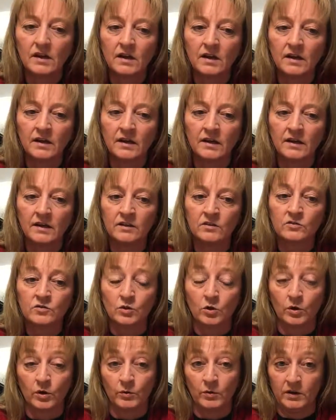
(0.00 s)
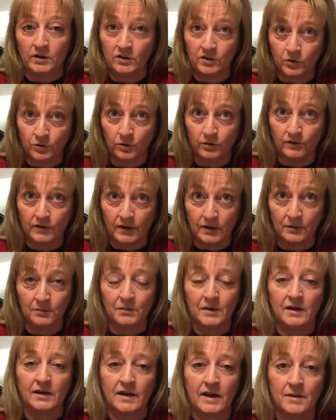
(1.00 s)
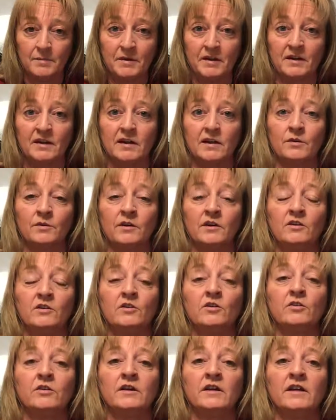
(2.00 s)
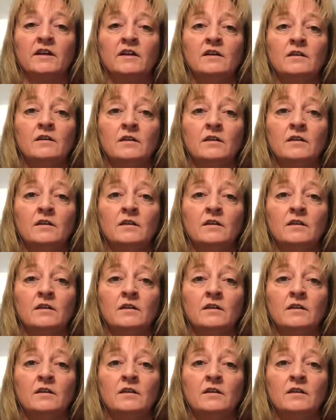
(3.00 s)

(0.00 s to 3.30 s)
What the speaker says: and so I went to U of M. I got my accounting degree.